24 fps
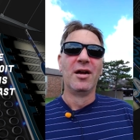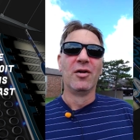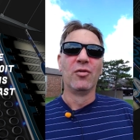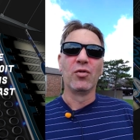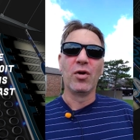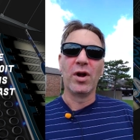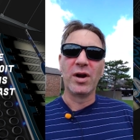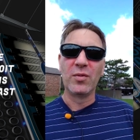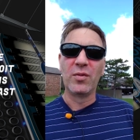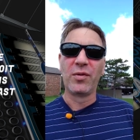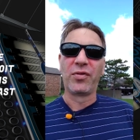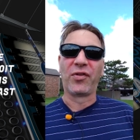
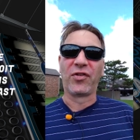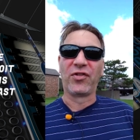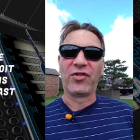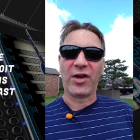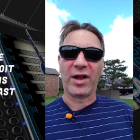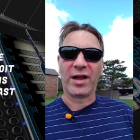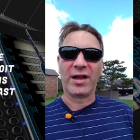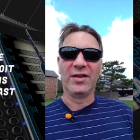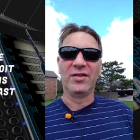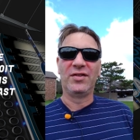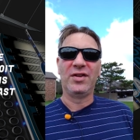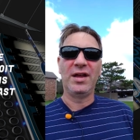running with the
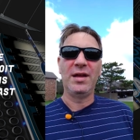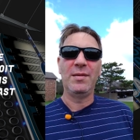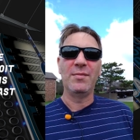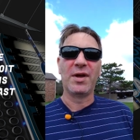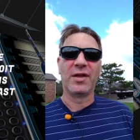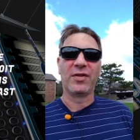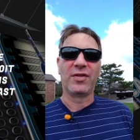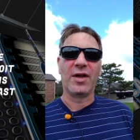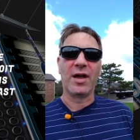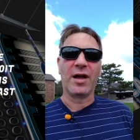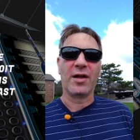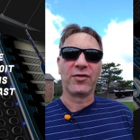second team
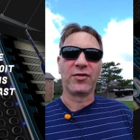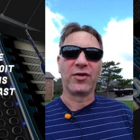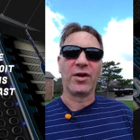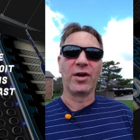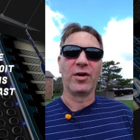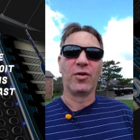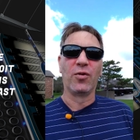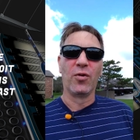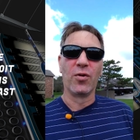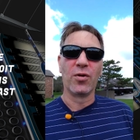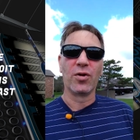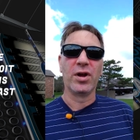at the
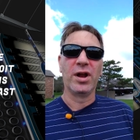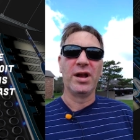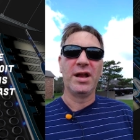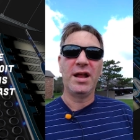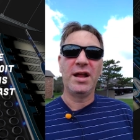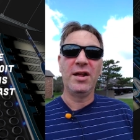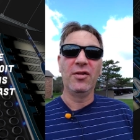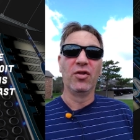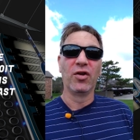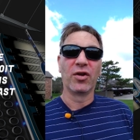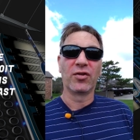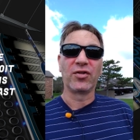outside corner, and
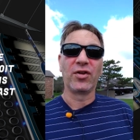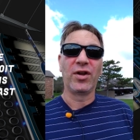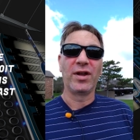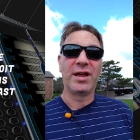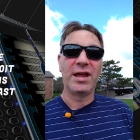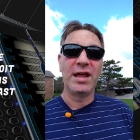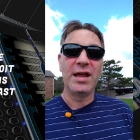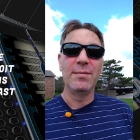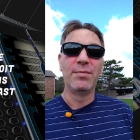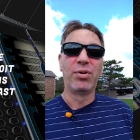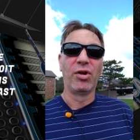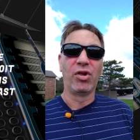he looks like
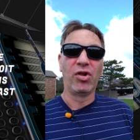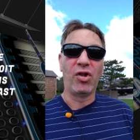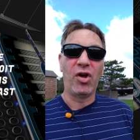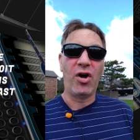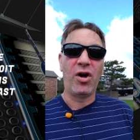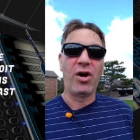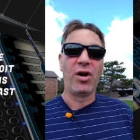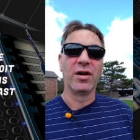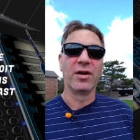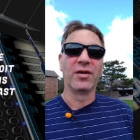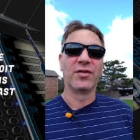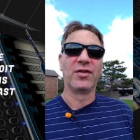he
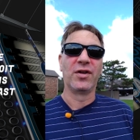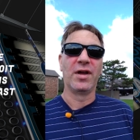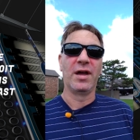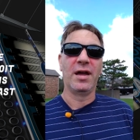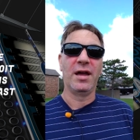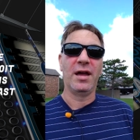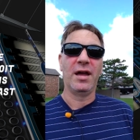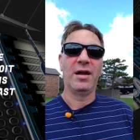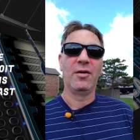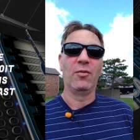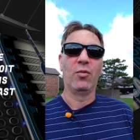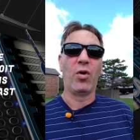belongs.
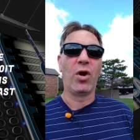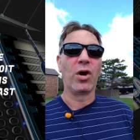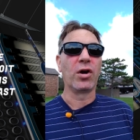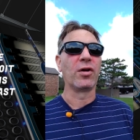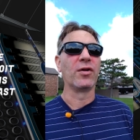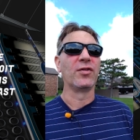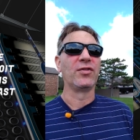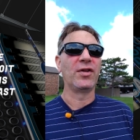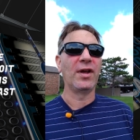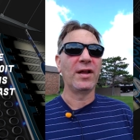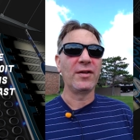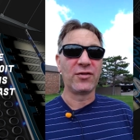And
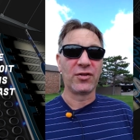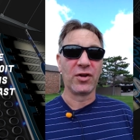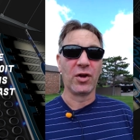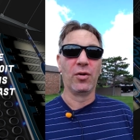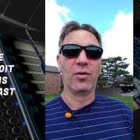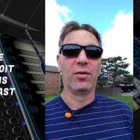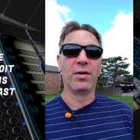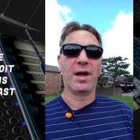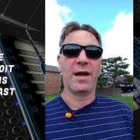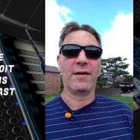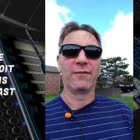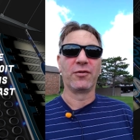Walker said
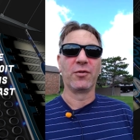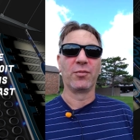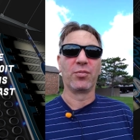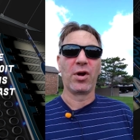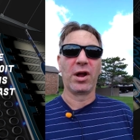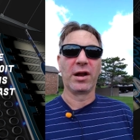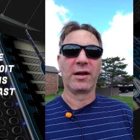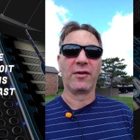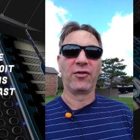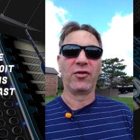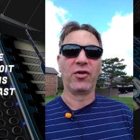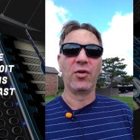so after
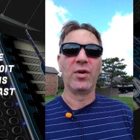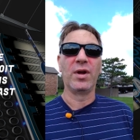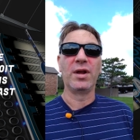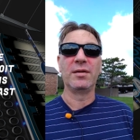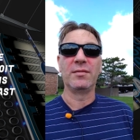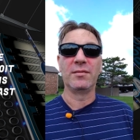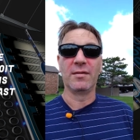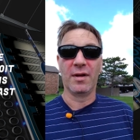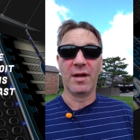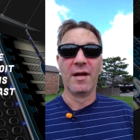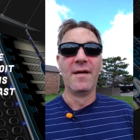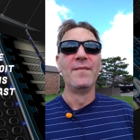practice
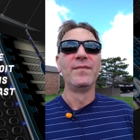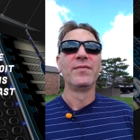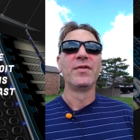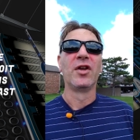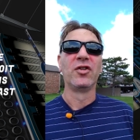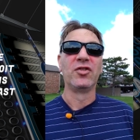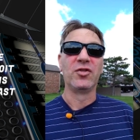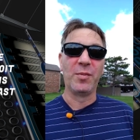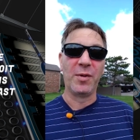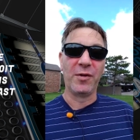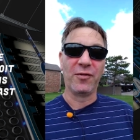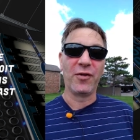too.
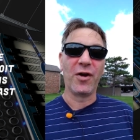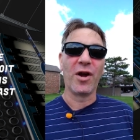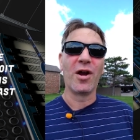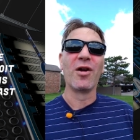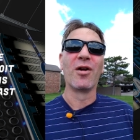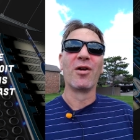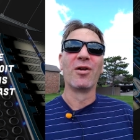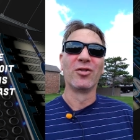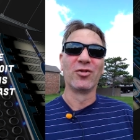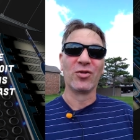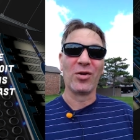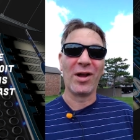To be
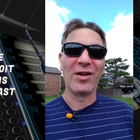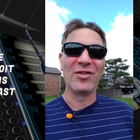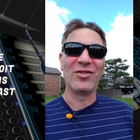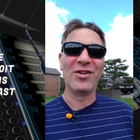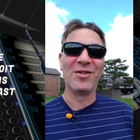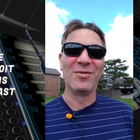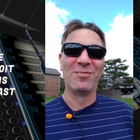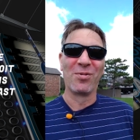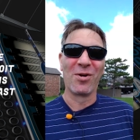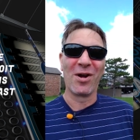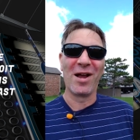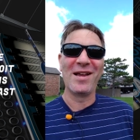fair,
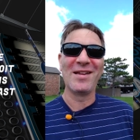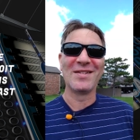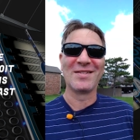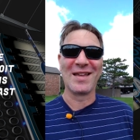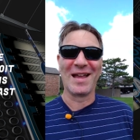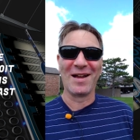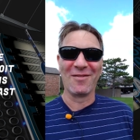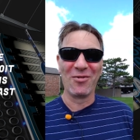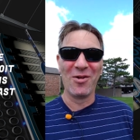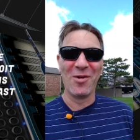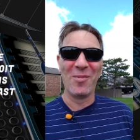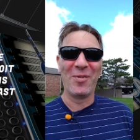Tracy
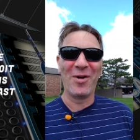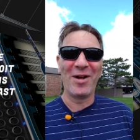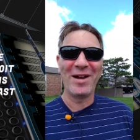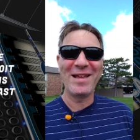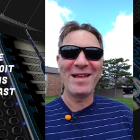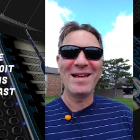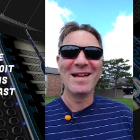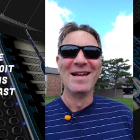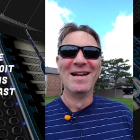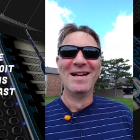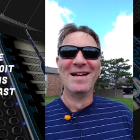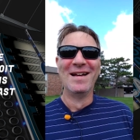praised
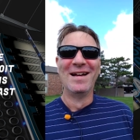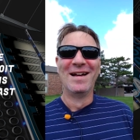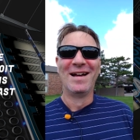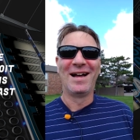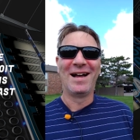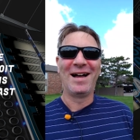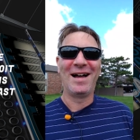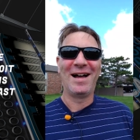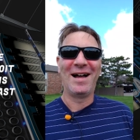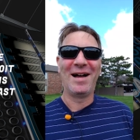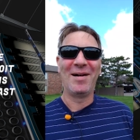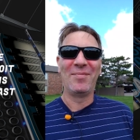everybody,
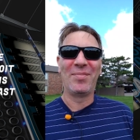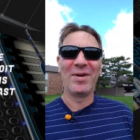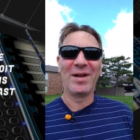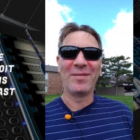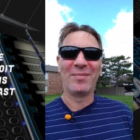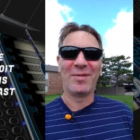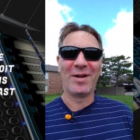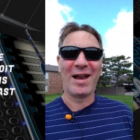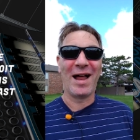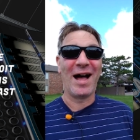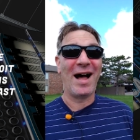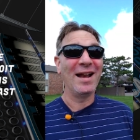
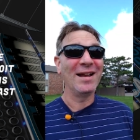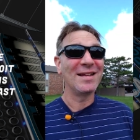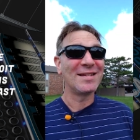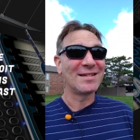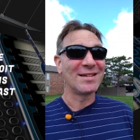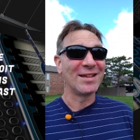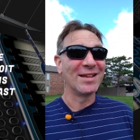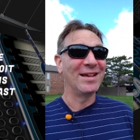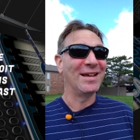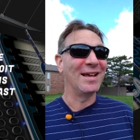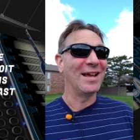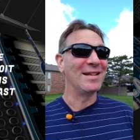but
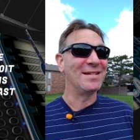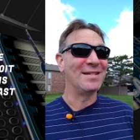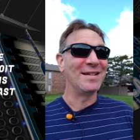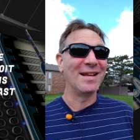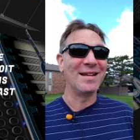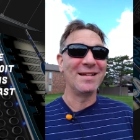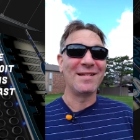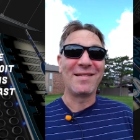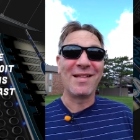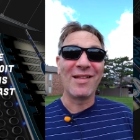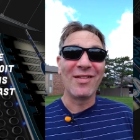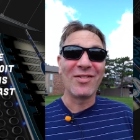honestly, it
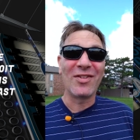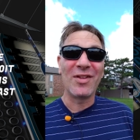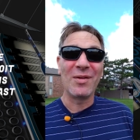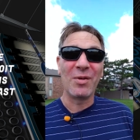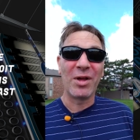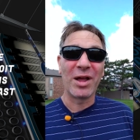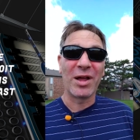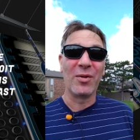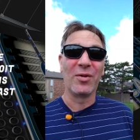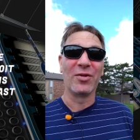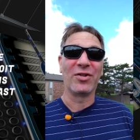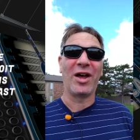didn't seem
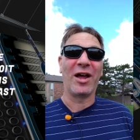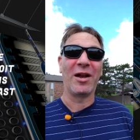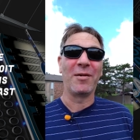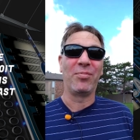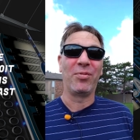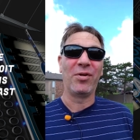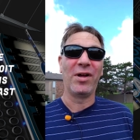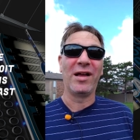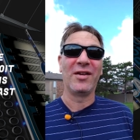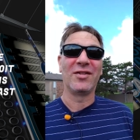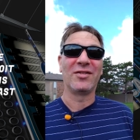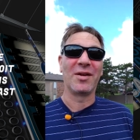like it was out of
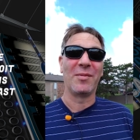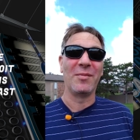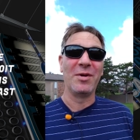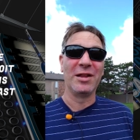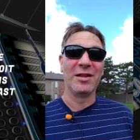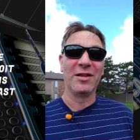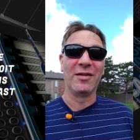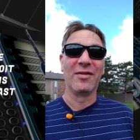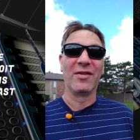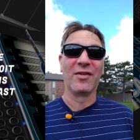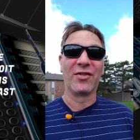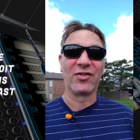place. I
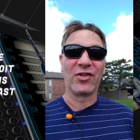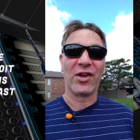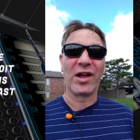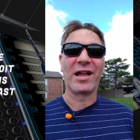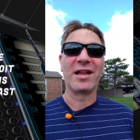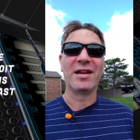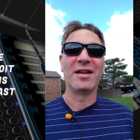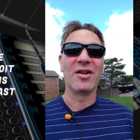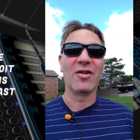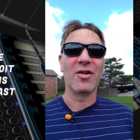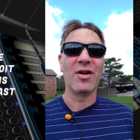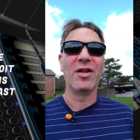mean, the
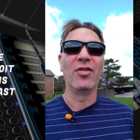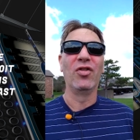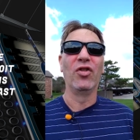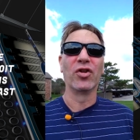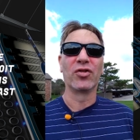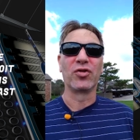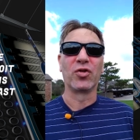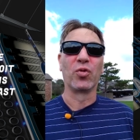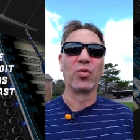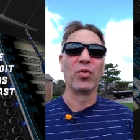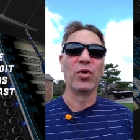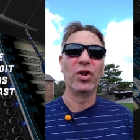secondary
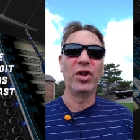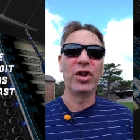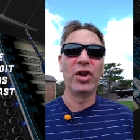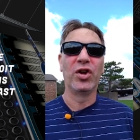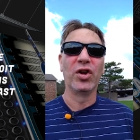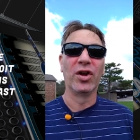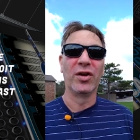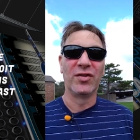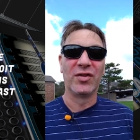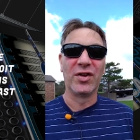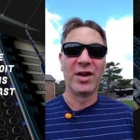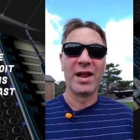looked really
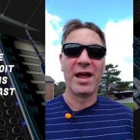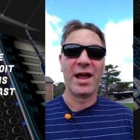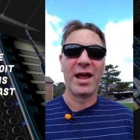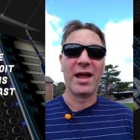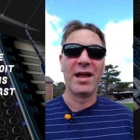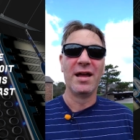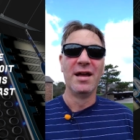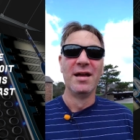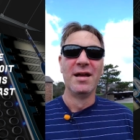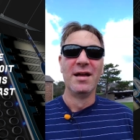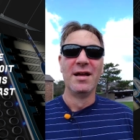good today.